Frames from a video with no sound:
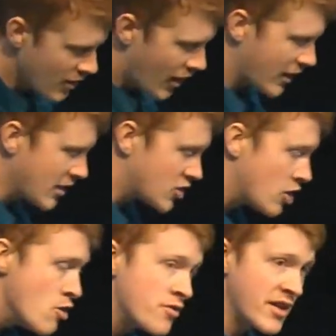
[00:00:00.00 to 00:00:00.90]
I need
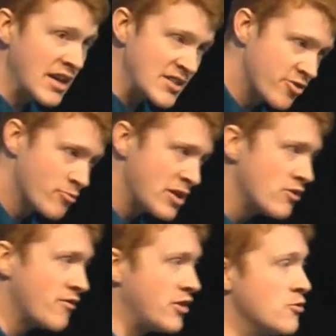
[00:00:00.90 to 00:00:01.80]
2 things from you.
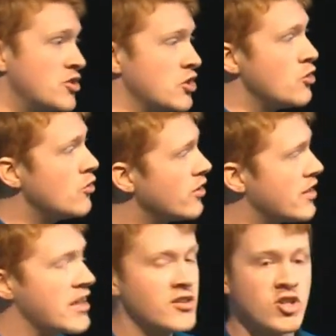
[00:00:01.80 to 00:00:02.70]
If you do
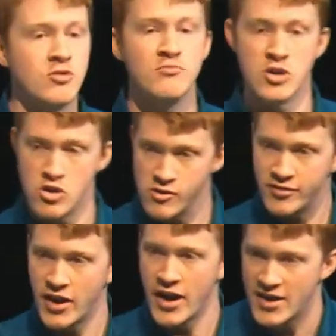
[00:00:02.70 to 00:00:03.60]
need to move,
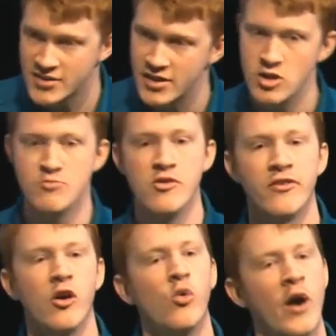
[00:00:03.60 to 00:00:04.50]
I ask that you move
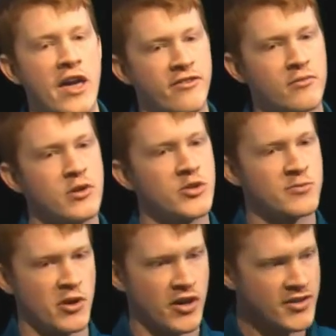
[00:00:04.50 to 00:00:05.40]
away from those
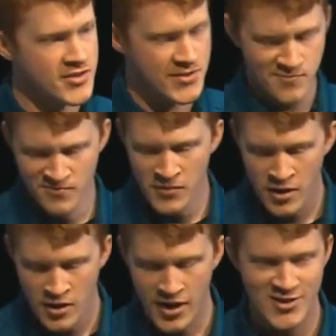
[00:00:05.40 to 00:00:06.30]
birds
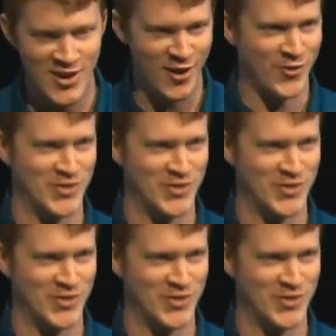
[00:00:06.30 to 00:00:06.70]
instead of